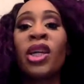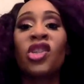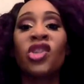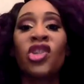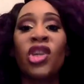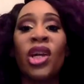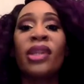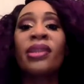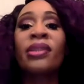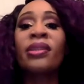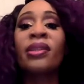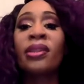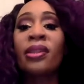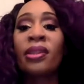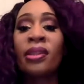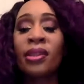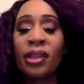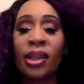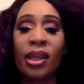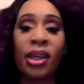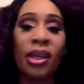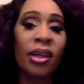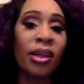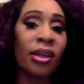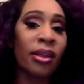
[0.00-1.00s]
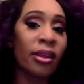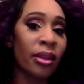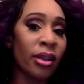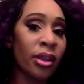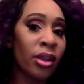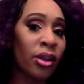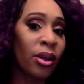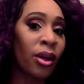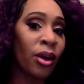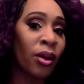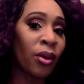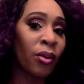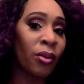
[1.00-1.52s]
just see,
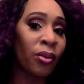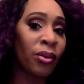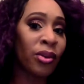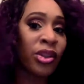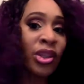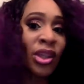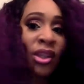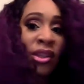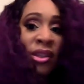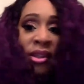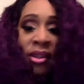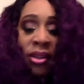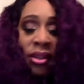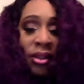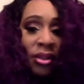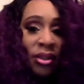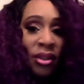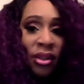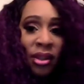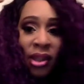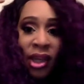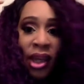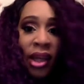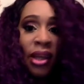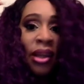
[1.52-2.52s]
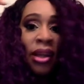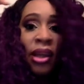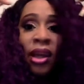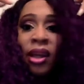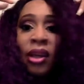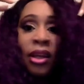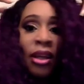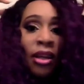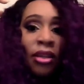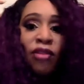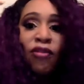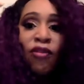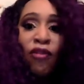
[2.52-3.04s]
you know, just get it in
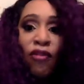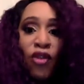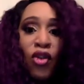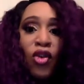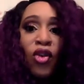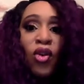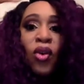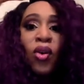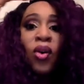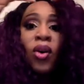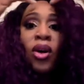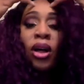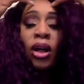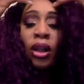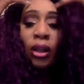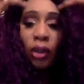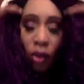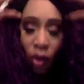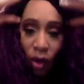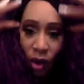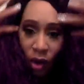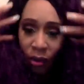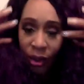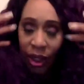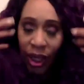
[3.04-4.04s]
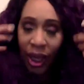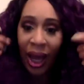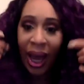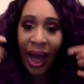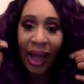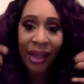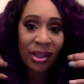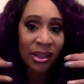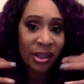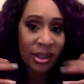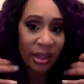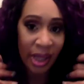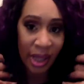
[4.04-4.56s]
its full glory.
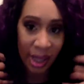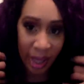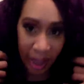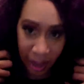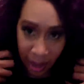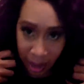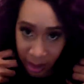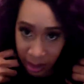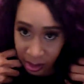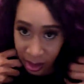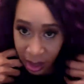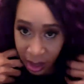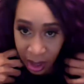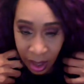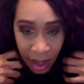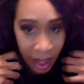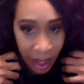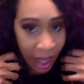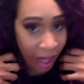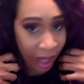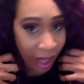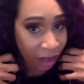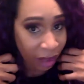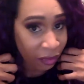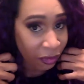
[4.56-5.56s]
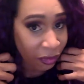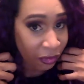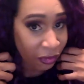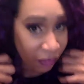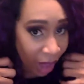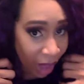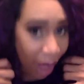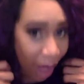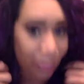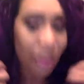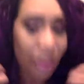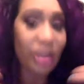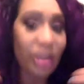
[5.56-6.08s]
I just think it is a
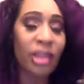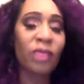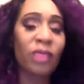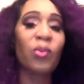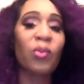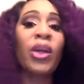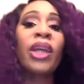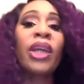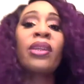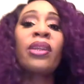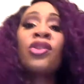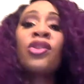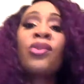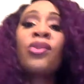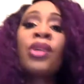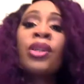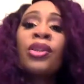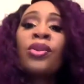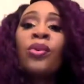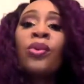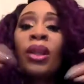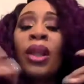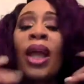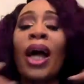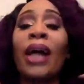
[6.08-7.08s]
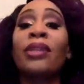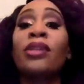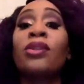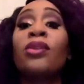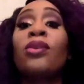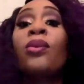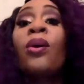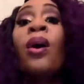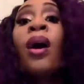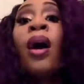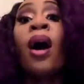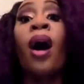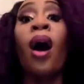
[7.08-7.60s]
fabulous wig that you can do a lot
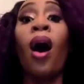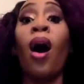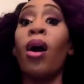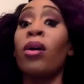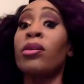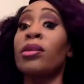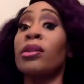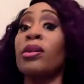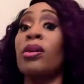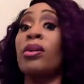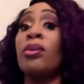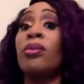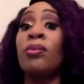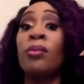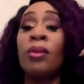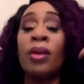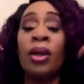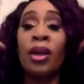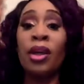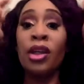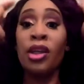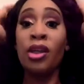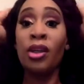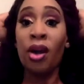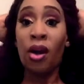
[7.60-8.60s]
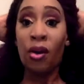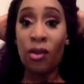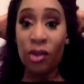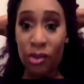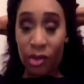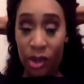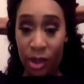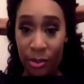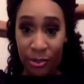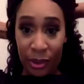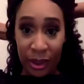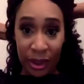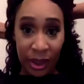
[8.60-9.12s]
to. Also, you know, you
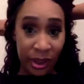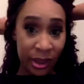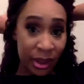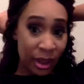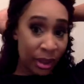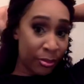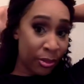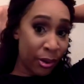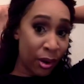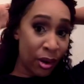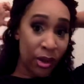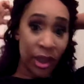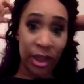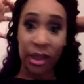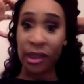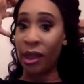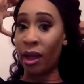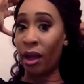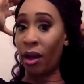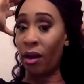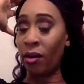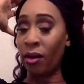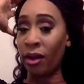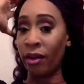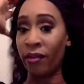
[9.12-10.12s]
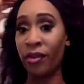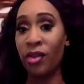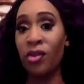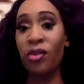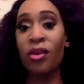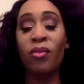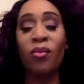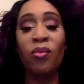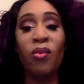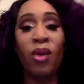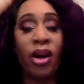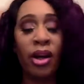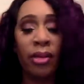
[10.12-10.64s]
can put this in a ponytail. If you
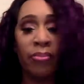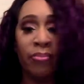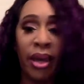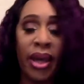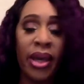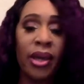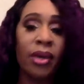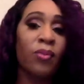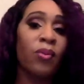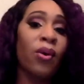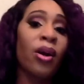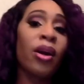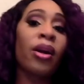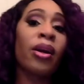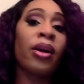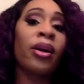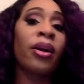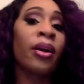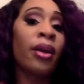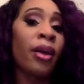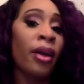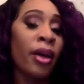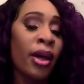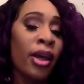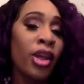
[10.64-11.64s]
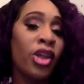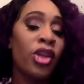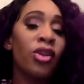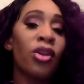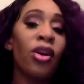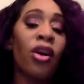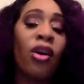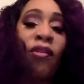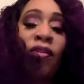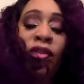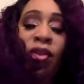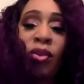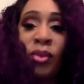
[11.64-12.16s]
can work, make it work. You
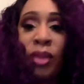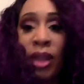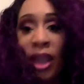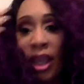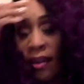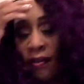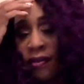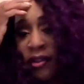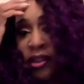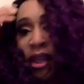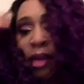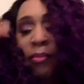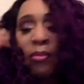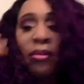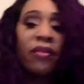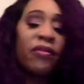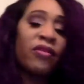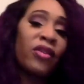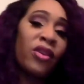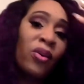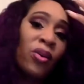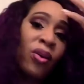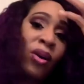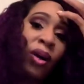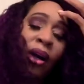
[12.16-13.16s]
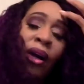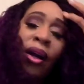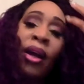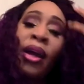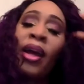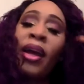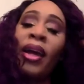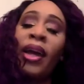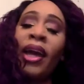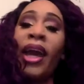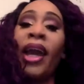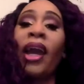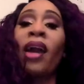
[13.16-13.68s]
know, if you leave some of your
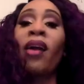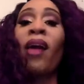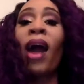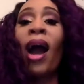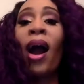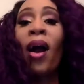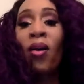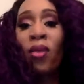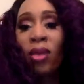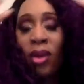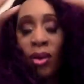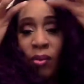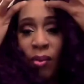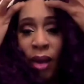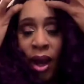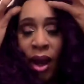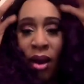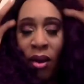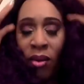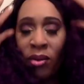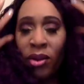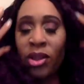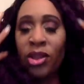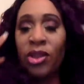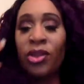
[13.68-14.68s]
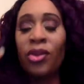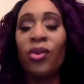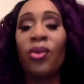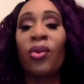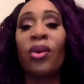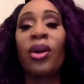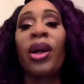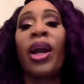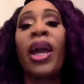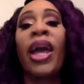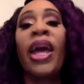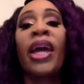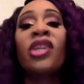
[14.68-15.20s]
hair out around
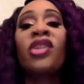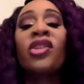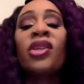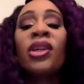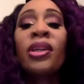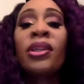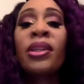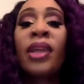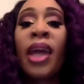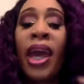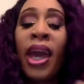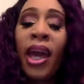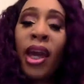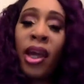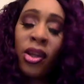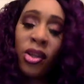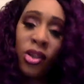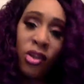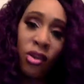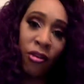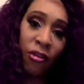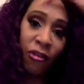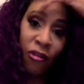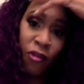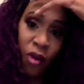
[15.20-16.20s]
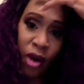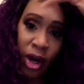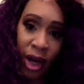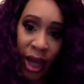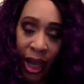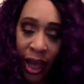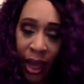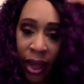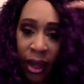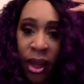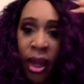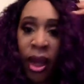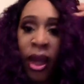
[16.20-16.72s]
your edges and your
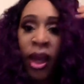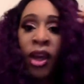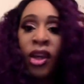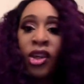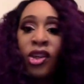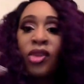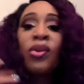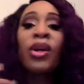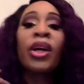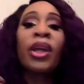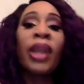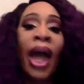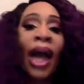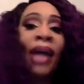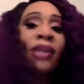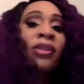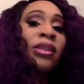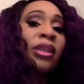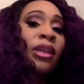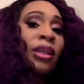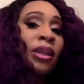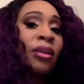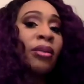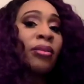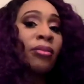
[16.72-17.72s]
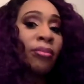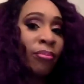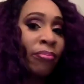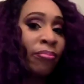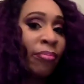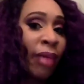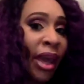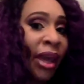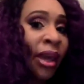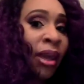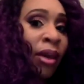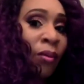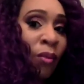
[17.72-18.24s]
forehead, you could actually
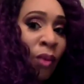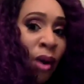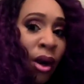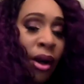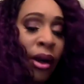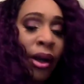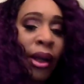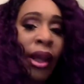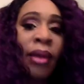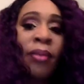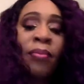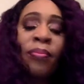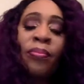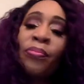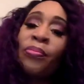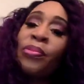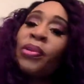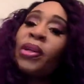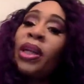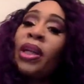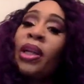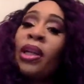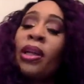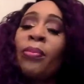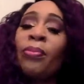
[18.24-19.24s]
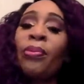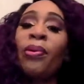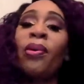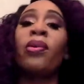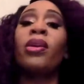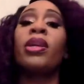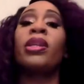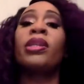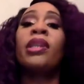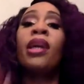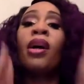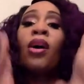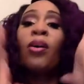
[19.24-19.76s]
make it work and put it in a
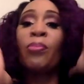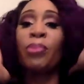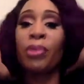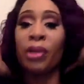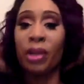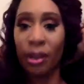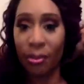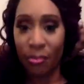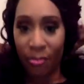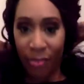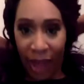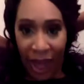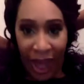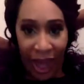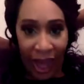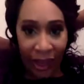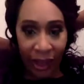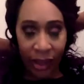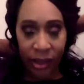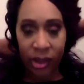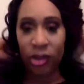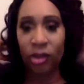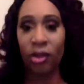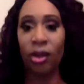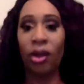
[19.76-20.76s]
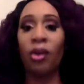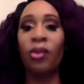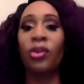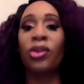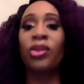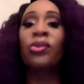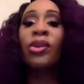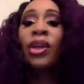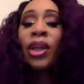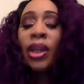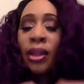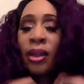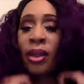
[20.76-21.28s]
ponytail, pull it back. You know,
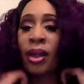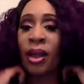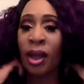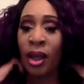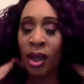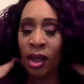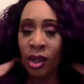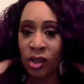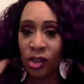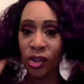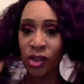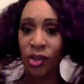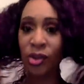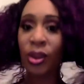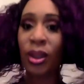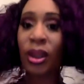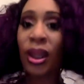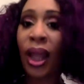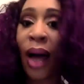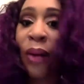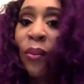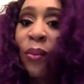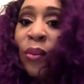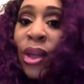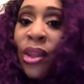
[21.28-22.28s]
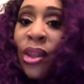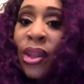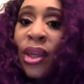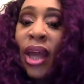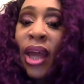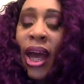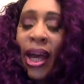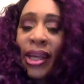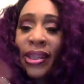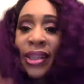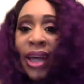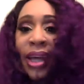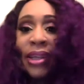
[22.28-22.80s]
you can do a lot with it,
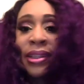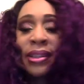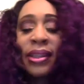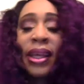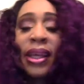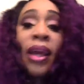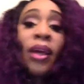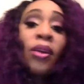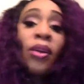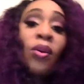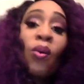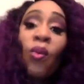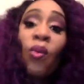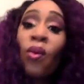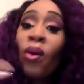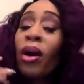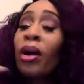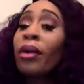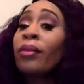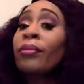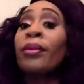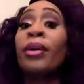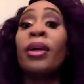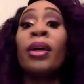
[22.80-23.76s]
as I said, or